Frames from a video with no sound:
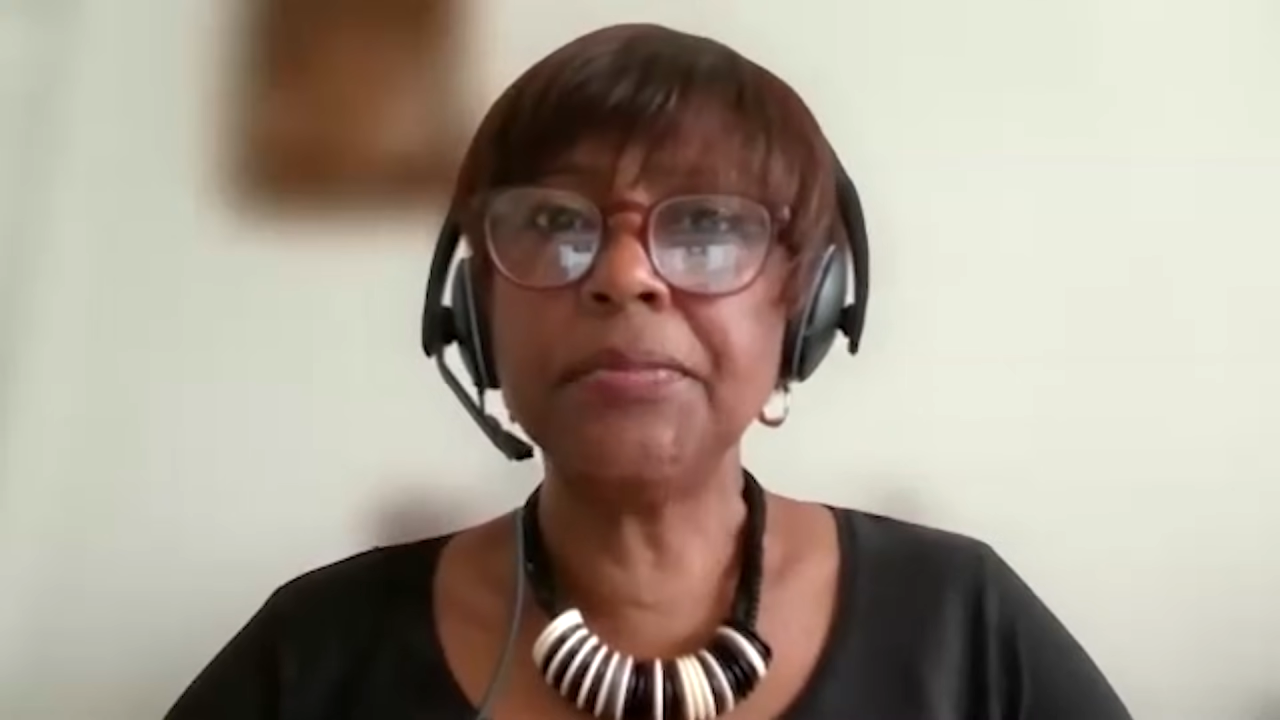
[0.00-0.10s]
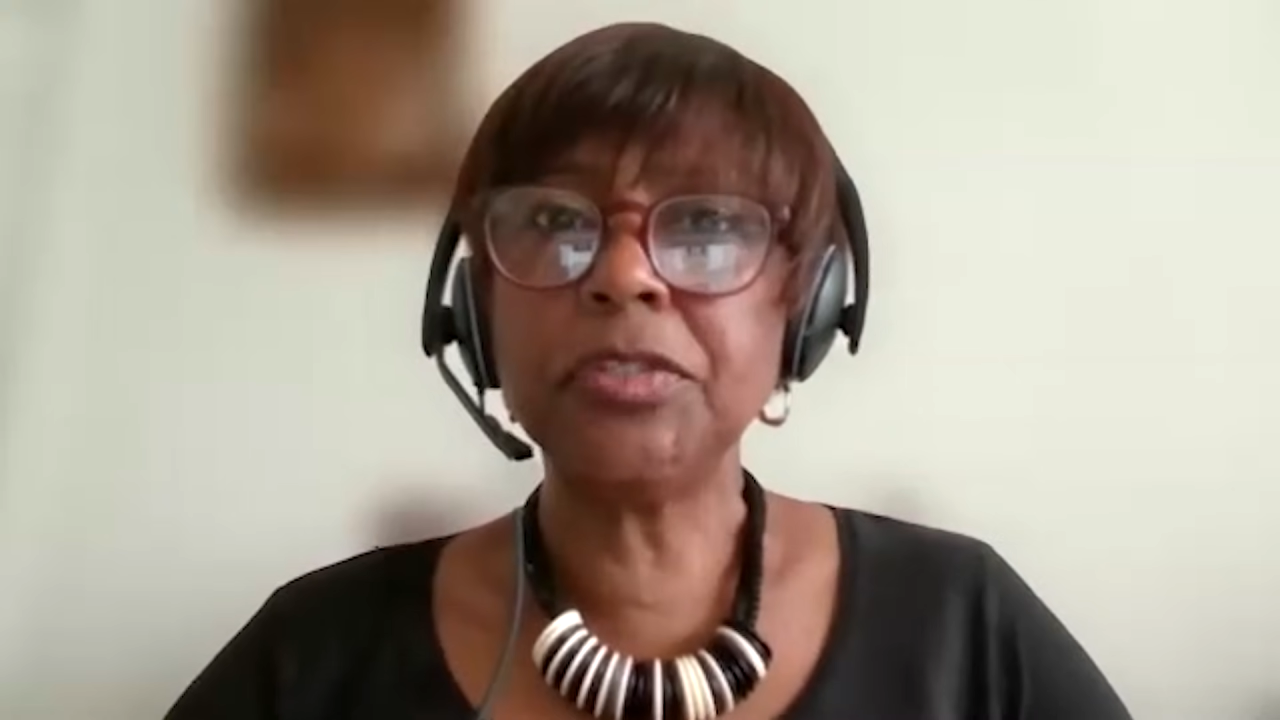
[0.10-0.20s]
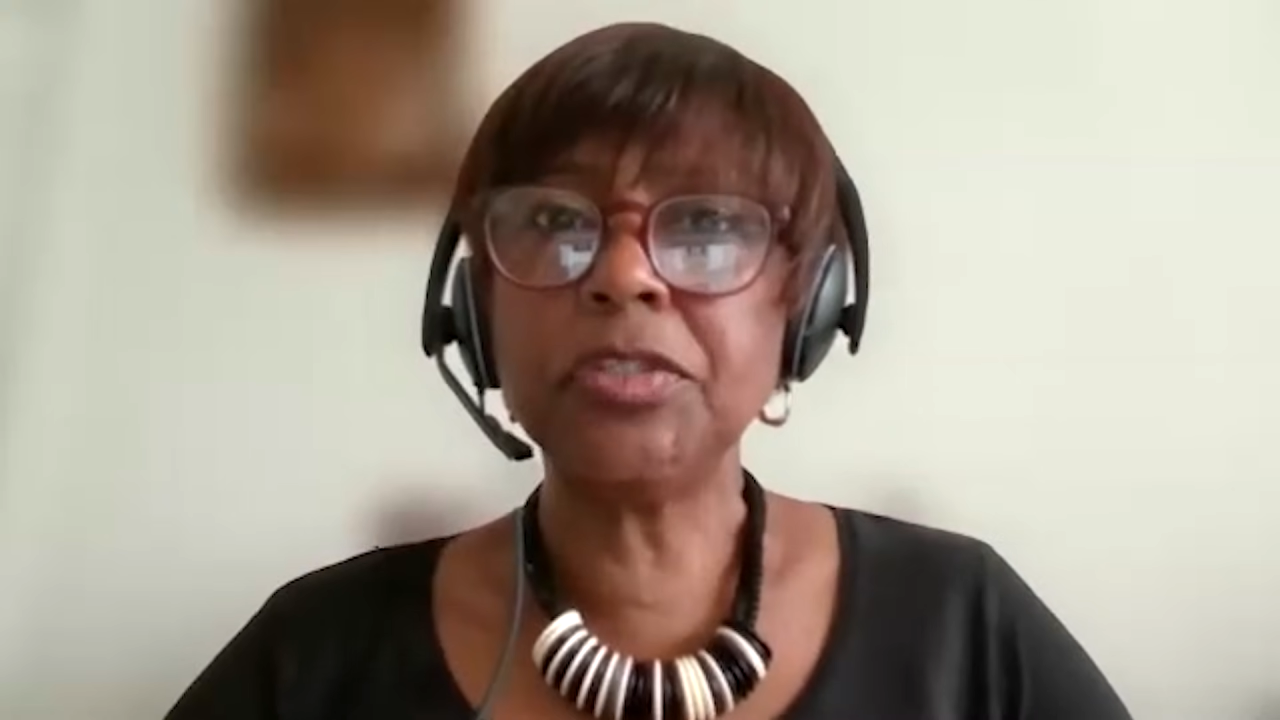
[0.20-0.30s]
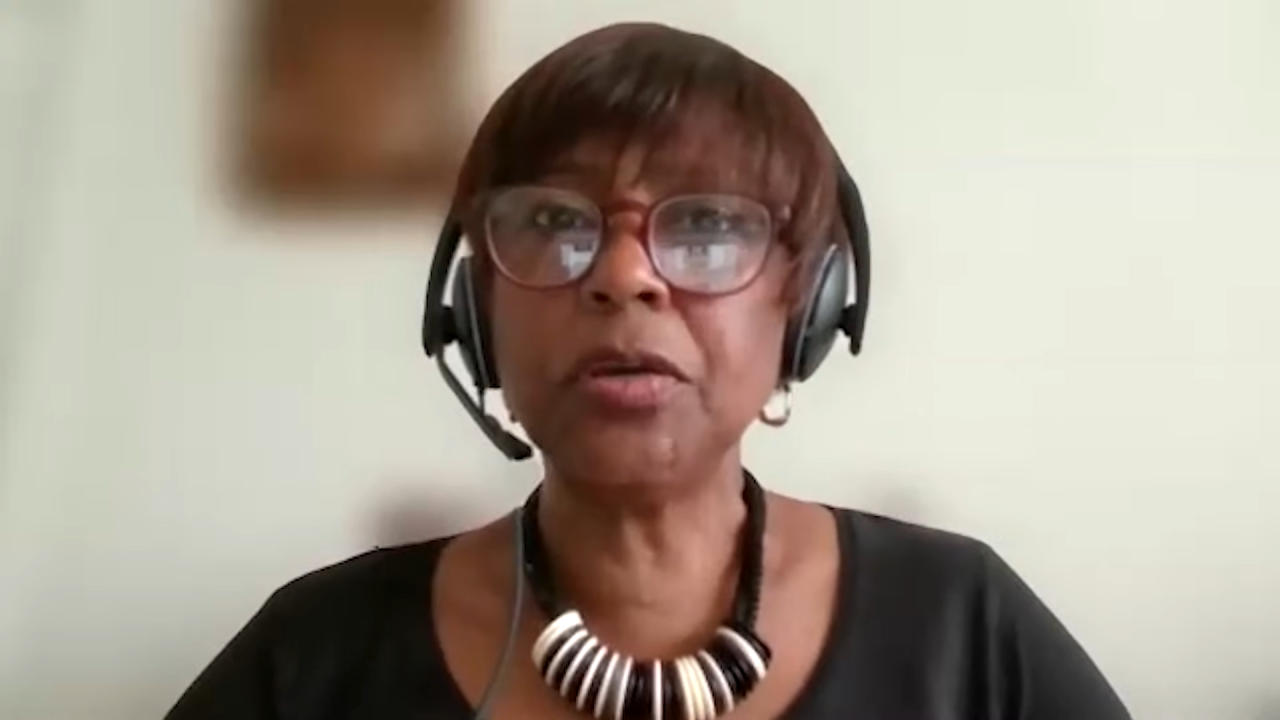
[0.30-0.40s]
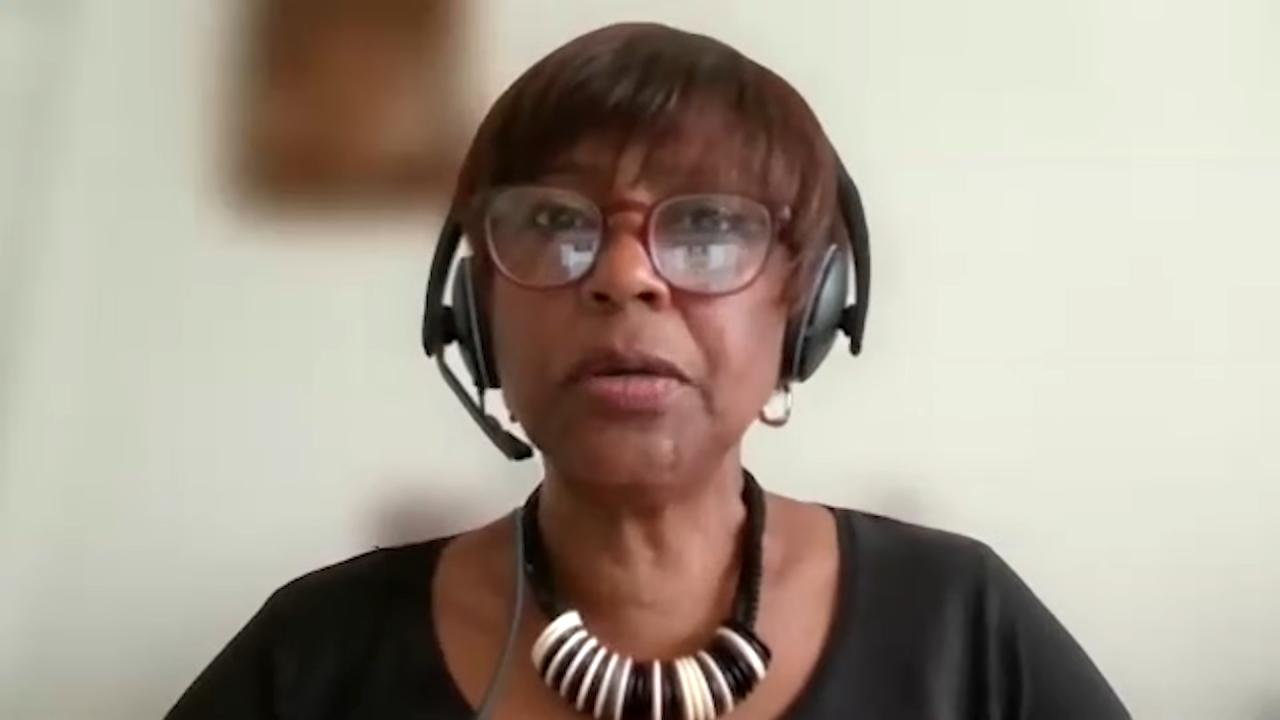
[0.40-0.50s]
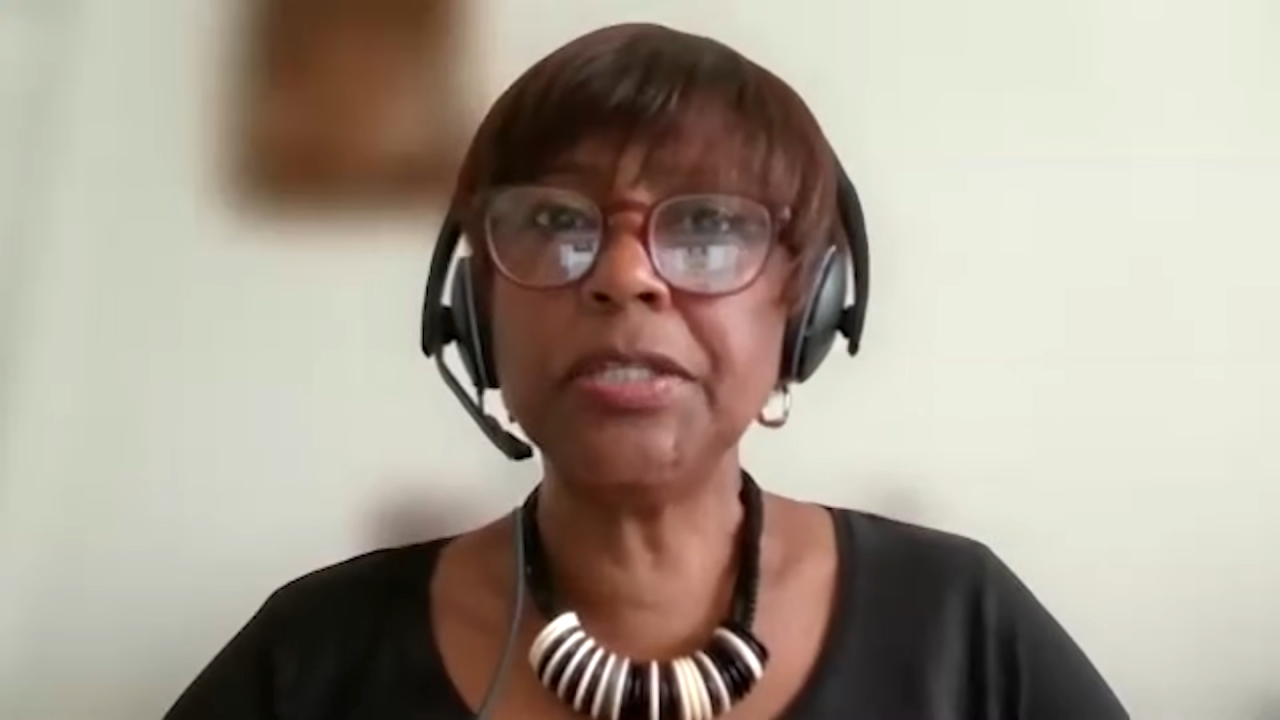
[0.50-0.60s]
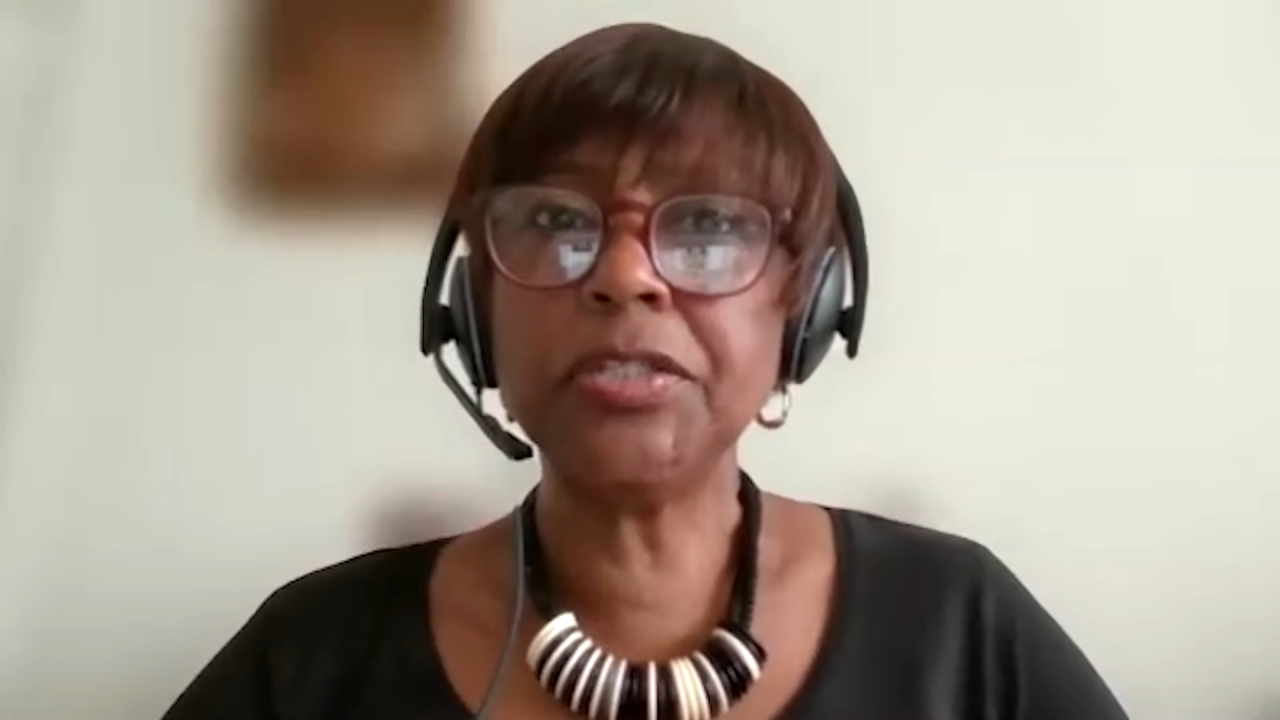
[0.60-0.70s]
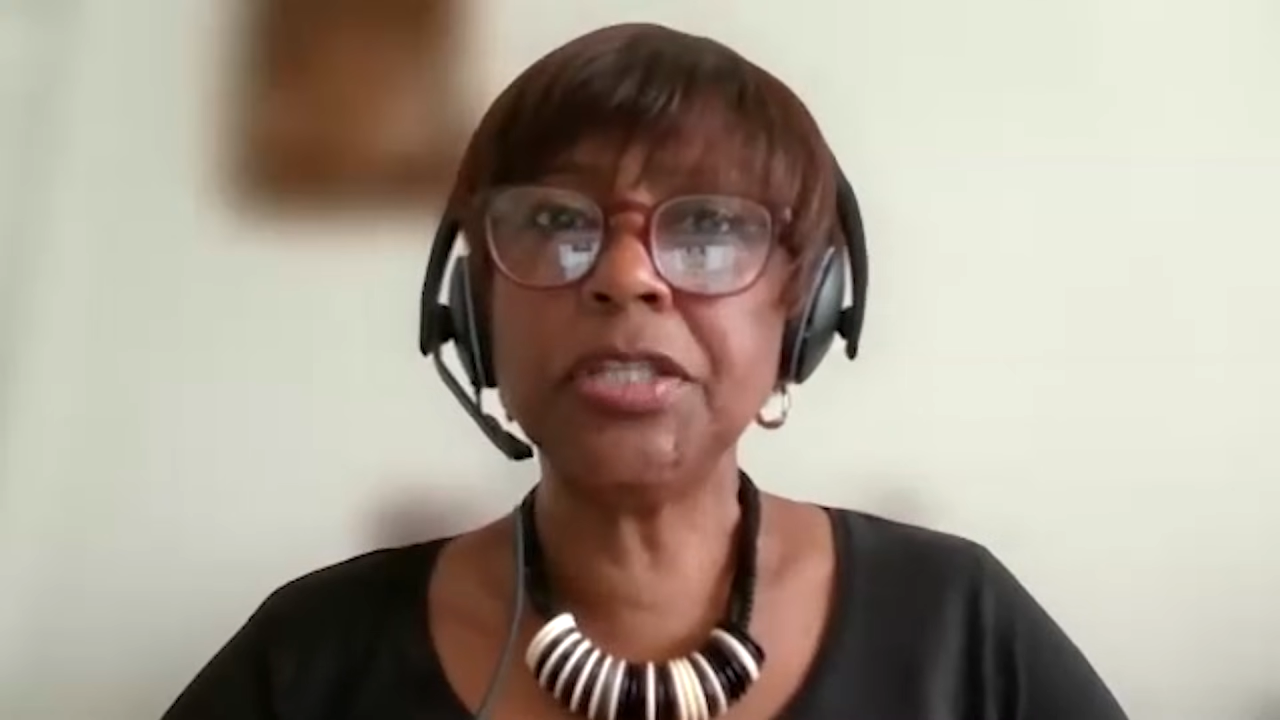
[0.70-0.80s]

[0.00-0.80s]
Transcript: So in